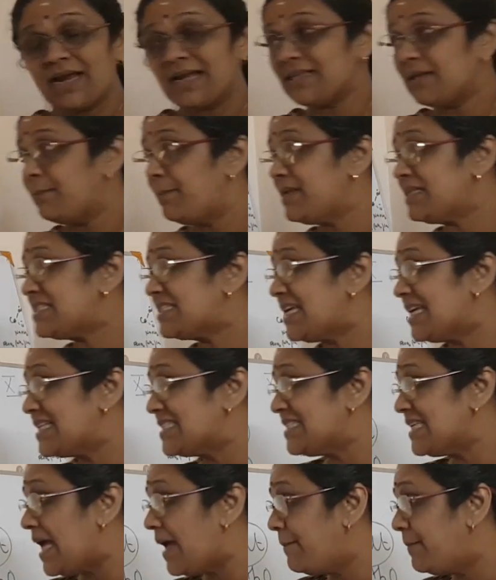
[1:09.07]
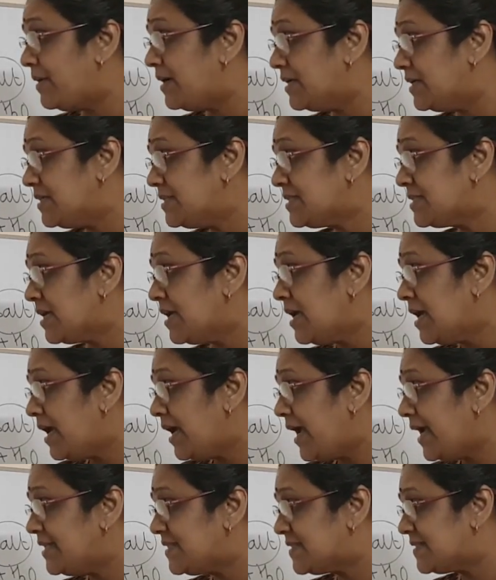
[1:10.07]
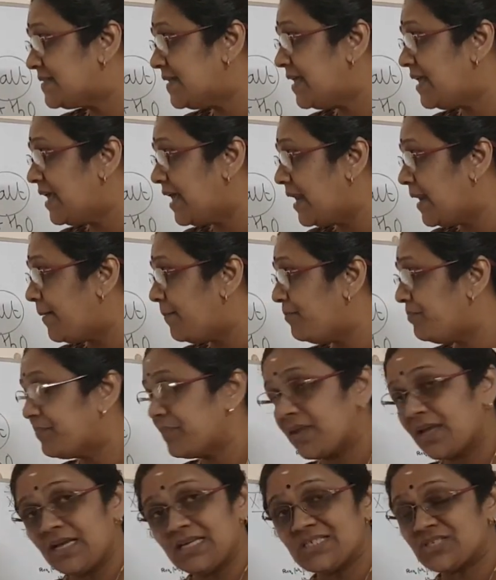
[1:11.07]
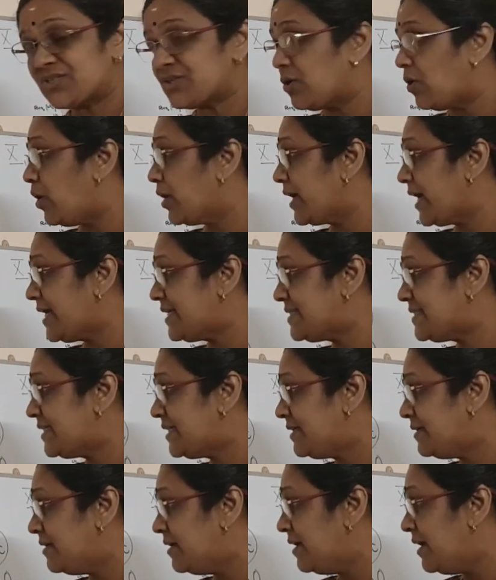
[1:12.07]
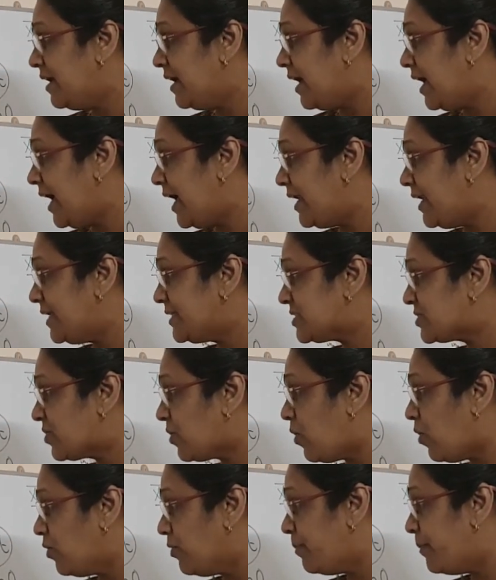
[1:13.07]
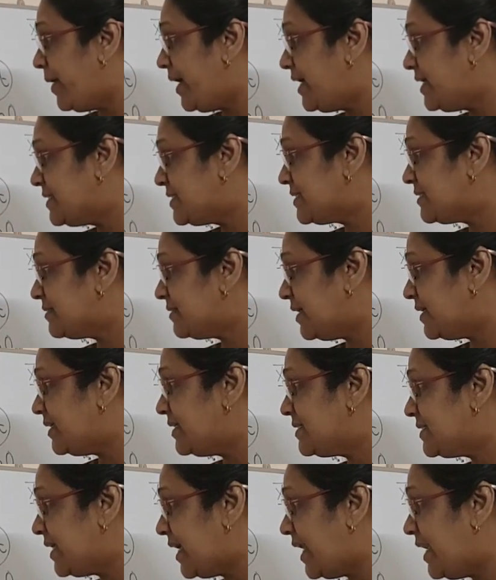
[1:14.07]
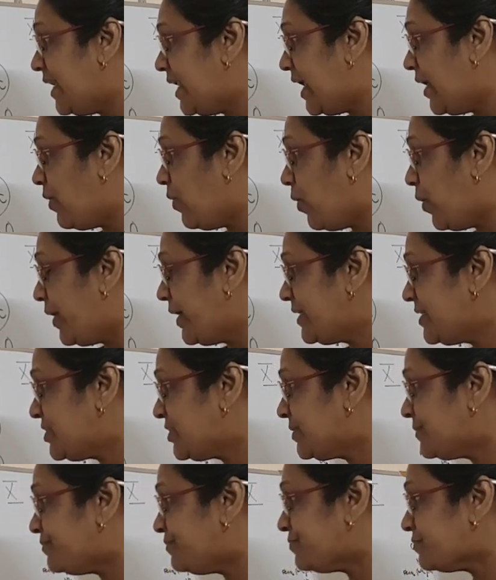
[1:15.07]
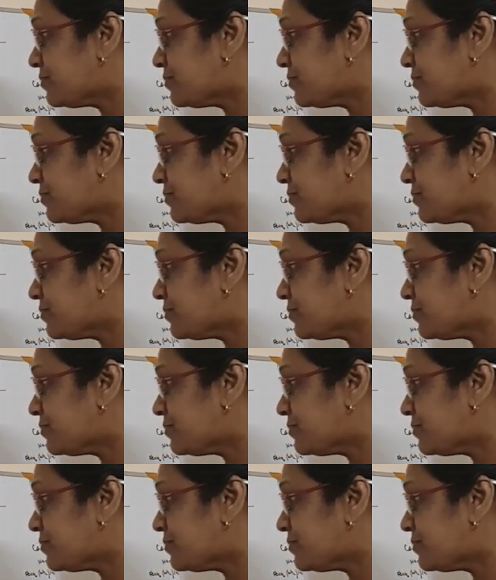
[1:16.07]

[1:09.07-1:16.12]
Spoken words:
And the best example is HCl, a strong acid and a strong base, that is NaOH,